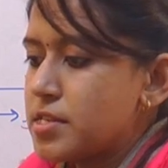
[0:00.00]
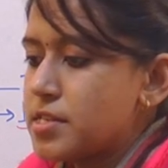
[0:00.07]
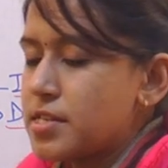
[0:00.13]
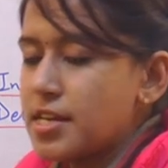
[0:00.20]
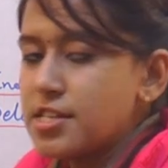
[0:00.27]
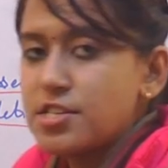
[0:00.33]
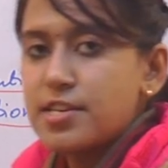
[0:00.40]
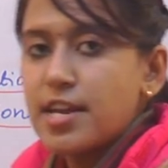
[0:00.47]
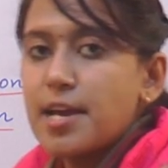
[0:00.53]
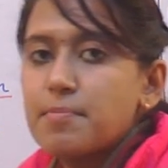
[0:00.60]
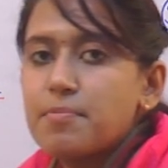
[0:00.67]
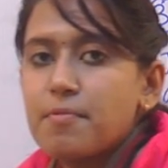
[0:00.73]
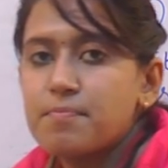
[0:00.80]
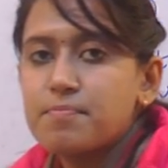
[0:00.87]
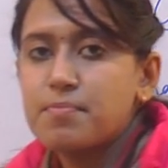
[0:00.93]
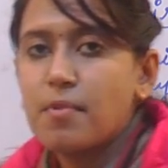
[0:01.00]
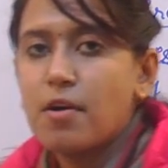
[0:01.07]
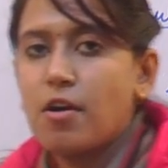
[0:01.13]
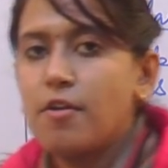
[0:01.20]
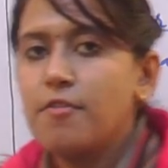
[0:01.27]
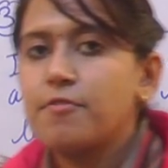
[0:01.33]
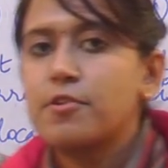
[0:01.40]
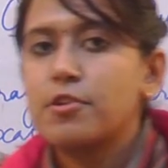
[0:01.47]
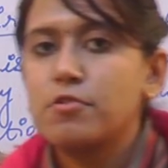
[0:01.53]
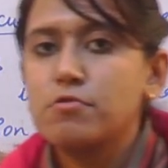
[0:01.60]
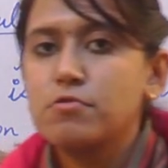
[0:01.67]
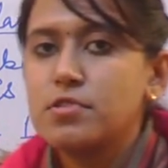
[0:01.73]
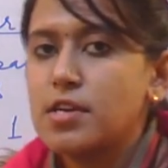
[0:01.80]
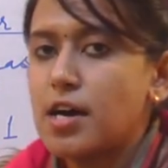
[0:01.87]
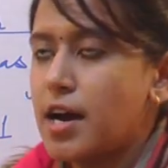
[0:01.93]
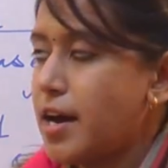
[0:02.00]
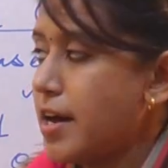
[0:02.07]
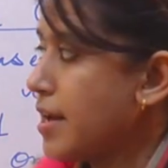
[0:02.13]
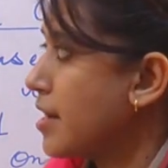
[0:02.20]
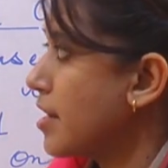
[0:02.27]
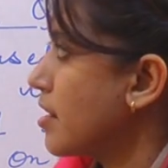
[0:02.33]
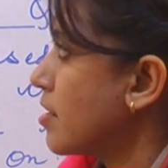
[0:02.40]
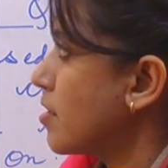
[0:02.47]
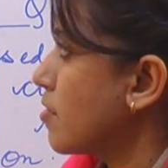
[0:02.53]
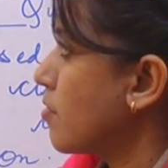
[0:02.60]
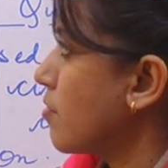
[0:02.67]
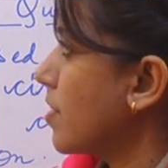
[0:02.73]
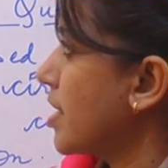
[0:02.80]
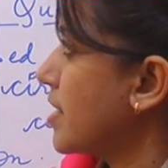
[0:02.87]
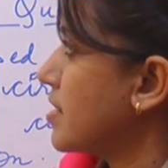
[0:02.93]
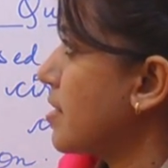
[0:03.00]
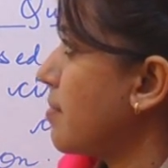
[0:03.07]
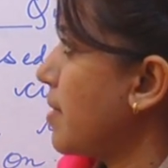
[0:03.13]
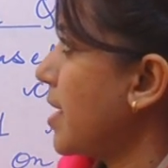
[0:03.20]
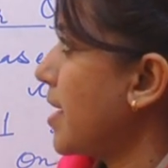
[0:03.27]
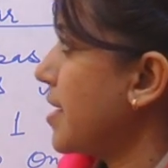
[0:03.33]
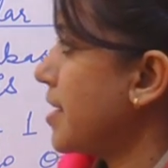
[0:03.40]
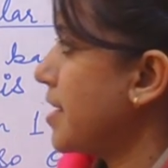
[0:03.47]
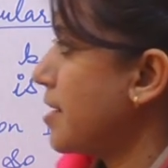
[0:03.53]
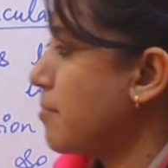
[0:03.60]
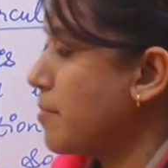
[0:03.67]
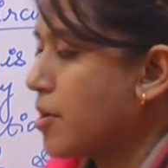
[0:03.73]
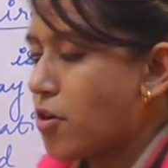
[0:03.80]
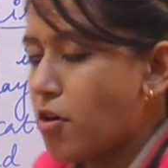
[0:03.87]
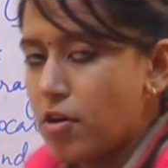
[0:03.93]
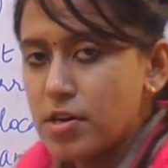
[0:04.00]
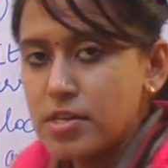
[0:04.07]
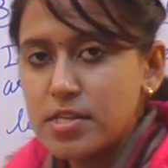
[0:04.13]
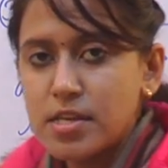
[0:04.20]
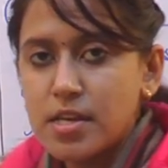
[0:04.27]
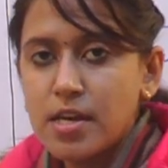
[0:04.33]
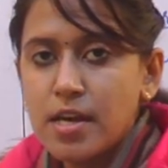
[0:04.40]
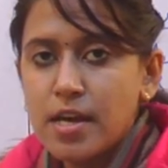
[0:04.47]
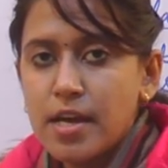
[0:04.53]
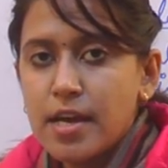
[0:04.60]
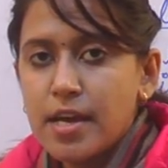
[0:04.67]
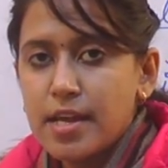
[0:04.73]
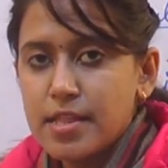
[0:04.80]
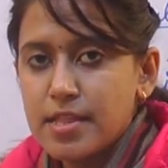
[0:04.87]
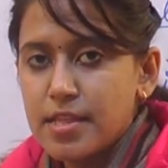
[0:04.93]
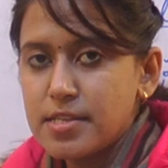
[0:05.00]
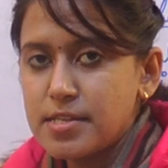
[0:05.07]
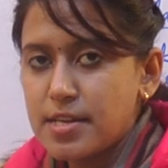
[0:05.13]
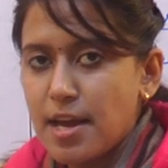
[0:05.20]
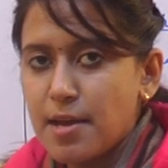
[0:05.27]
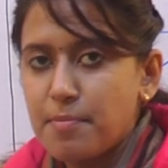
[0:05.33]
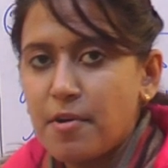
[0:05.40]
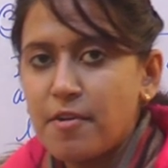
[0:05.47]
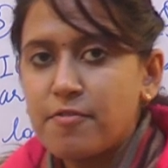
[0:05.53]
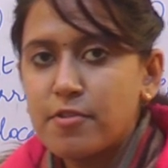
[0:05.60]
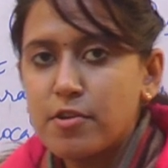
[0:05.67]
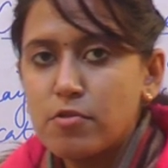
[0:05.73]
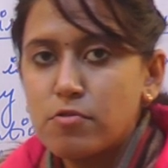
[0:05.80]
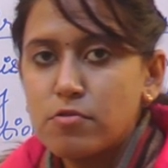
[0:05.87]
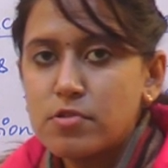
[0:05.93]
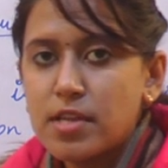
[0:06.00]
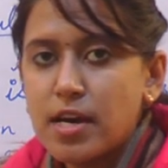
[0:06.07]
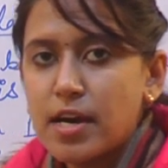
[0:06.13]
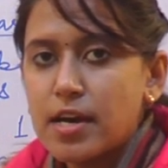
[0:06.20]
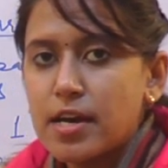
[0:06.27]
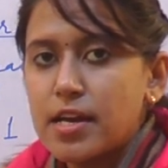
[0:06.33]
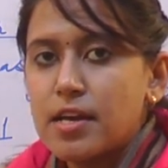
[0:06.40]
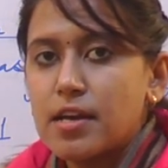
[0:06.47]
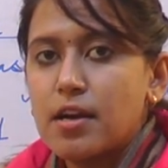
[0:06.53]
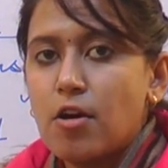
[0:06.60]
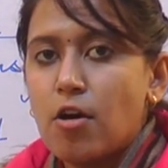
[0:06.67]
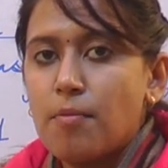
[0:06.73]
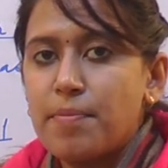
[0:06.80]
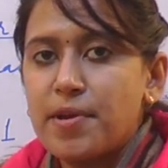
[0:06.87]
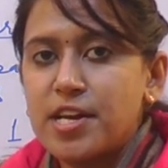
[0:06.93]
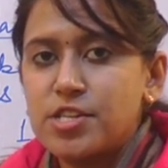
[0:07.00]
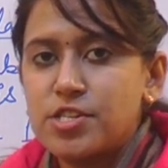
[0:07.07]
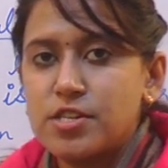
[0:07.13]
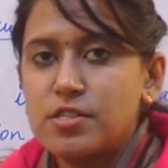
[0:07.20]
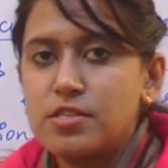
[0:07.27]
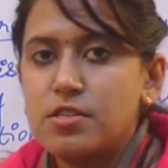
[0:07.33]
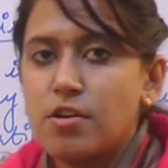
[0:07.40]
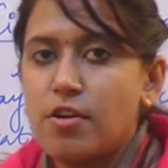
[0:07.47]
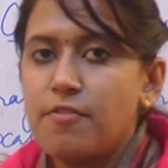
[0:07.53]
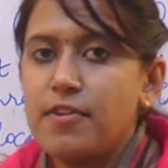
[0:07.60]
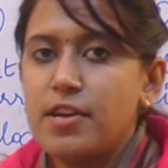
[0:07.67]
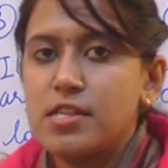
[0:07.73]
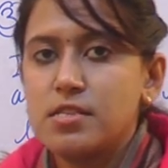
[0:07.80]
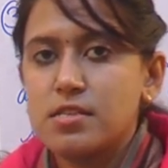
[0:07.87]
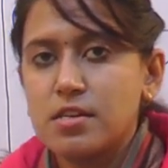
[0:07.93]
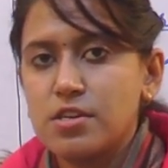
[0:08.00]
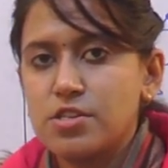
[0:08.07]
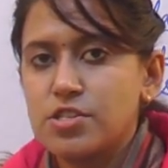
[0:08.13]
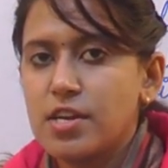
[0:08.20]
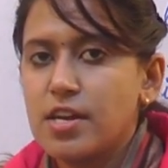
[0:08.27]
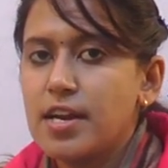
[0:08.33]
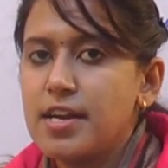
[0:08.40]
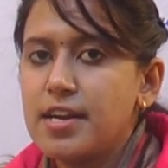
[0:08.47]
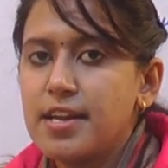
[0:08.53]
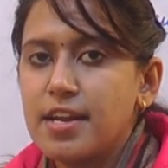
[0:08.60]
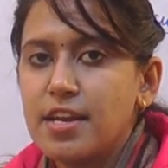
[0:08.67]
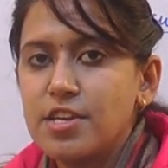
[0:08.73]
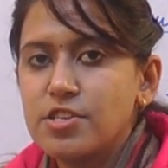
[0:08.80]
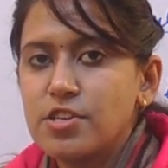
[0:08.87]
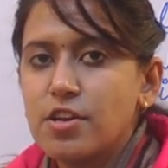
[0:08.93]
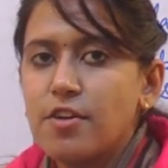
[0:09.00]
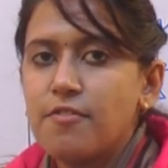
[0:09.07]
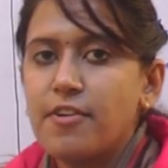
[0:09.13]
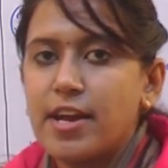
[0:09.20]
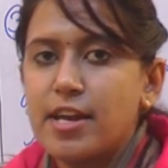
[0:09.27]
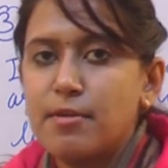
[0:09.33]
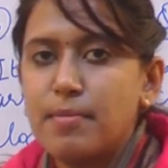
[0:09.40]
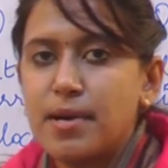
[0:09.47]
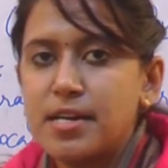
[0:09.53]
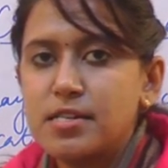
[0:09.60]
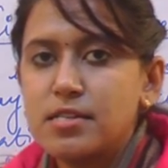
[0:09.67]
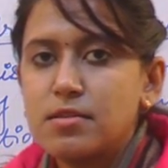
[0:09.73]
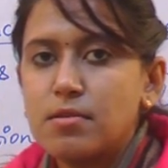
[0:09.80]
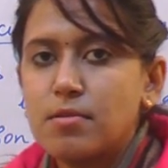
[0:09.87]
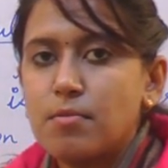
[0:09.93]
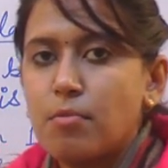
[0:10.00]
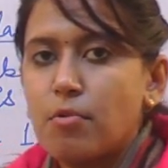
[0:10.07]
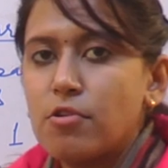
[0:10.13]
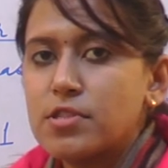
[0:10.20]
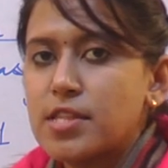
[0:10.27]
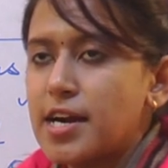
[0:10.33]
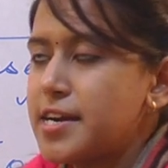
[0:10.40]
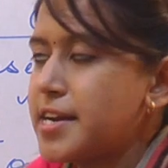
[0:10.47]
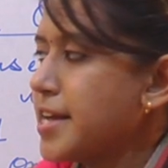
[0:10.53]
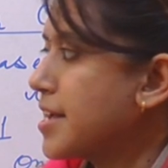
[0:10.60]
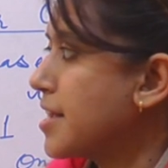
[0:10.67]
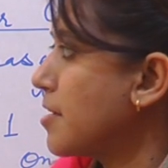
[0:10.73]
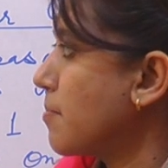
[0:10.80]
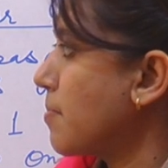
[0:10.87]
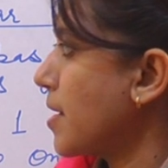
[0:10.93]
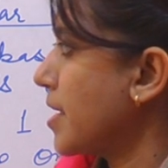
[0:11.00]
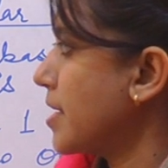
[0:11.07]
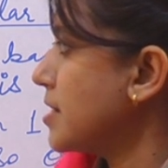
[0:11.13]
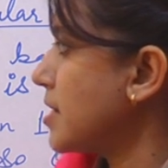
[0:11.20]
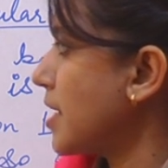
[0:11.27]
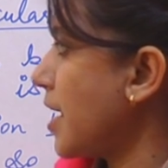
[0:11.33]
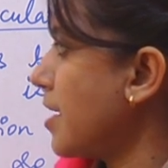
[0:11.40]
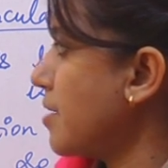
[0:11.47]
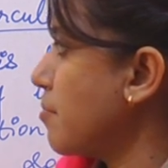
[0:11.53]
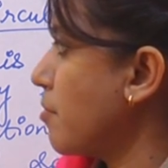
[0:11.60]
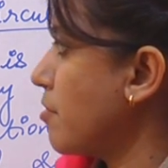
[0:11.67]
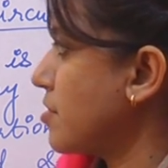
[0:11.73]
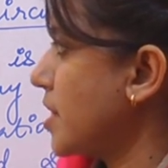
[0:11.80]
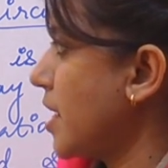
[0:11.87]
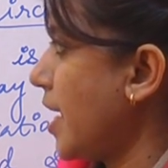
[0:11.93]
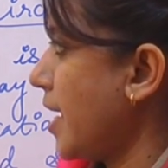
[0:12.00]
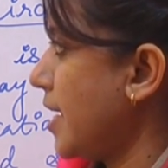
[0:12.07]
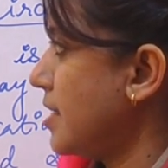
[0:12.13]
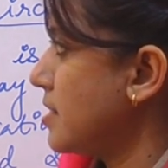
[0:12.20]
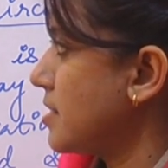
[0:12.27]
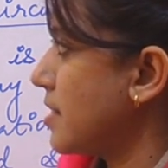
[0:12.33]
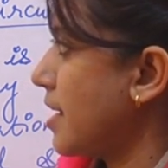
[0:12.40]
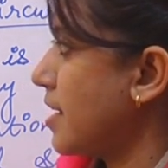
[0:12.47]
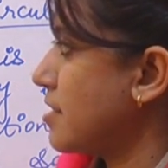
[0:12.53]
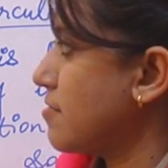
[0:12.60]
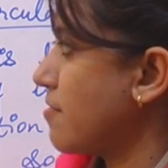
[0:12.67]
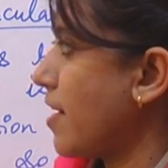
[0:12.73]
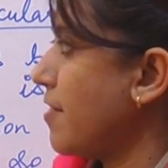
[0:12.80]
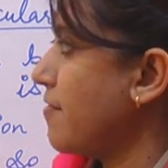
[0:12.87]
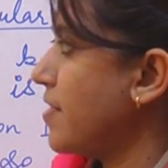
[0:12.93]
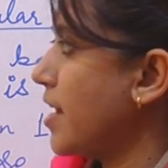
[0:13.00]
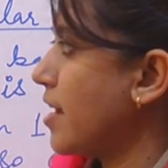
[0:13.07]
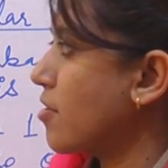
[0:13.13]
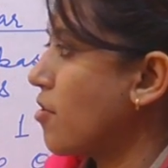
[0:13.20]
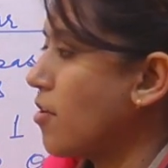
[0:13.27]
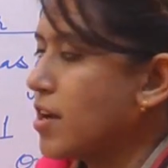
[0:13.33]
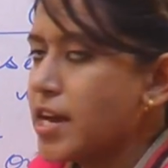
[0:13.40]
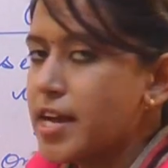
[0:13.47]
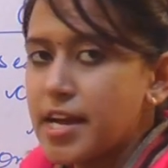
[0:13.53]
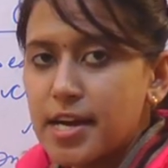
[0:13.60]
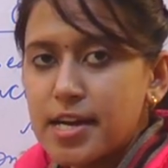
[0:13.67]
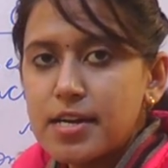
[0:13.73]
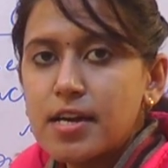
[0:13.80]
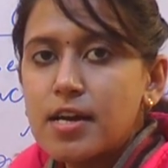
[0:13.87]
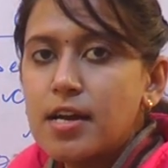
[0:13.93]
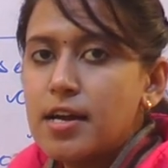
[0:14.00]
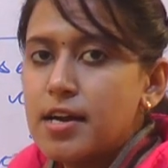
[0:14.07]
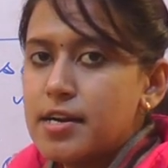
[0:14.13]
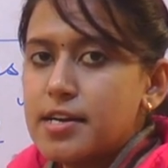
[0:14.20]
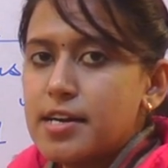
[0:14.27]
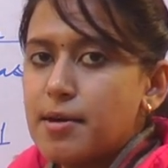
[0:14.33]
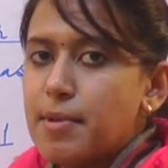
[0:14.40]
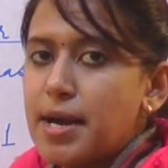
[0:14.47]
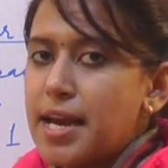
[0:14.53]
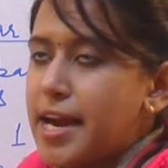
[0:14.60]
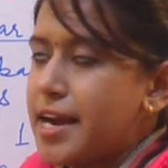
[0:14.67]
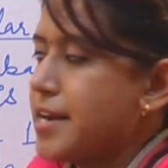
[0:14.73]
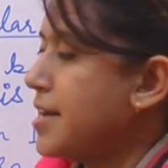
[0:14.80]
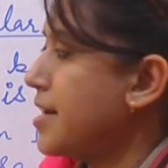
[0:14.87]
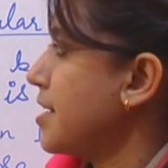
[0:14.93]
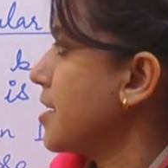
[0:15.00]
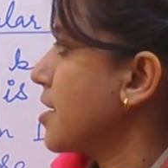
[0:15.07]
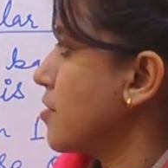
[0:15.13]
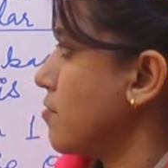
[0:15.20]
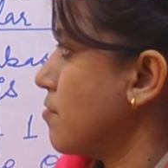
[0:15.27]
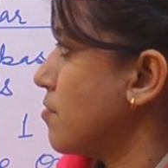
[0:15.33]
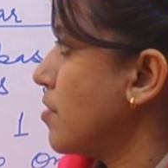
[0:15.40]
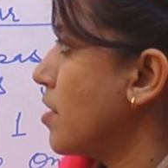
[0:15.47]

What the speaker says: Such type of queues are known as double-ended because in this type of queue the operations of insertion and deletion of elements both are taking place at both the ends. That's why we are calling it double-ended queue.